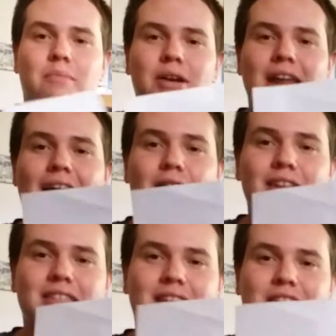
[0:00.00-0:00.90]
But now
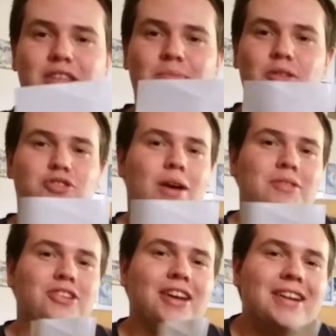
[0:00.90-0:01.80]
let's get to the poster. I'm
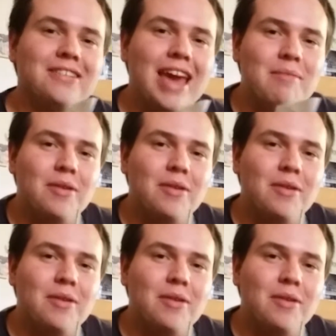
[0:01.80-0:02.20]
gonna look at it on camera.